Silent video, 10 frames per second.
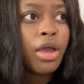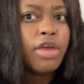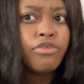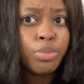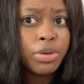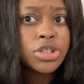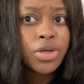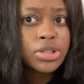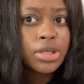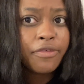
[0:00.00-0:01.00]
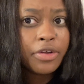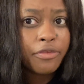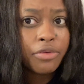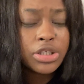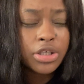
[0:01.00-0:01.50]
If you put yourself in the
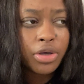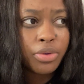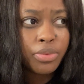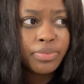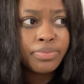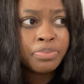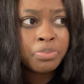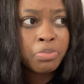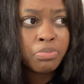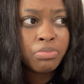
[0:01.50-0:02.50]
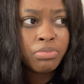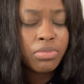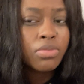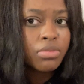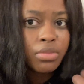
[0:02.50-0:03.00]
friend zone,
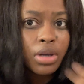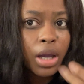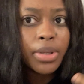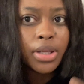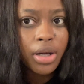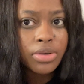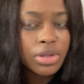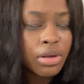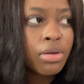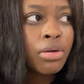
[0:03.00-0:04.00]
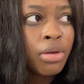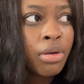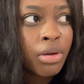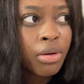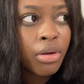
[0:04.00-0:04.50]
come a little closer.
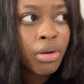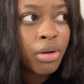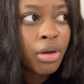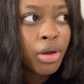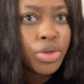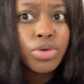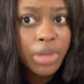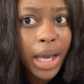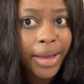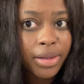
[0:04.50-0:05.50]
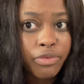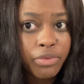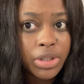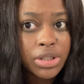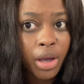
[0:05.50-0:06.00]
You die in the
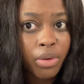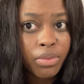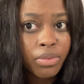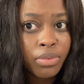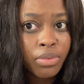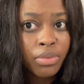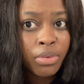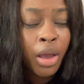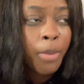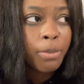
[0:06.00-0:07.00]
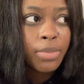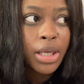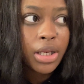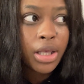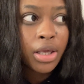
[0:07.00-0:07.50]
friend zone.
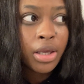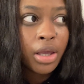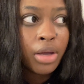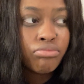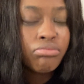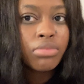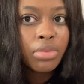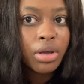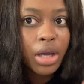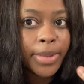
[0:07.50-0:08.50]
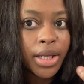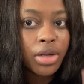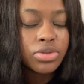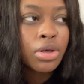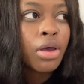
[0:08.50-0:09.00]
Meaning, come a little
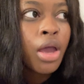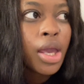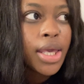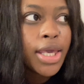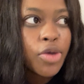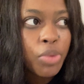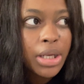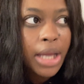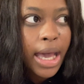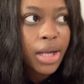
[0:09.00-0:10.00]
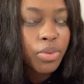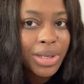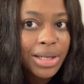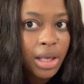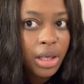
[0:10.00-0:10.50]
closer. If we died and
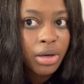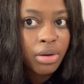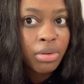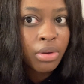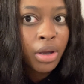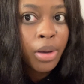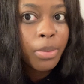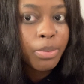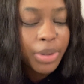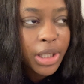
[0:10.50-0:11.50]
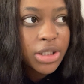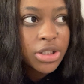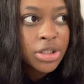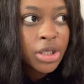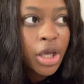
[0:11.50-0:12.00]
went to hell,
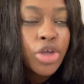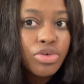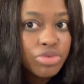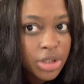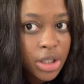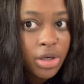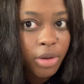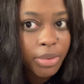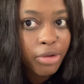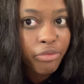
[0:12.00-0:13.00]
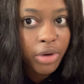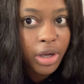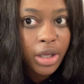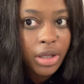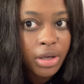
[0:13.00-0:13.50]
bitch, you still gonna be a
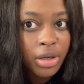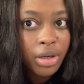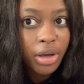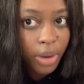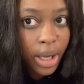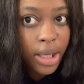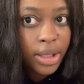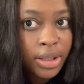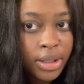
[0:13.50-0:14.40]
friend. Okay?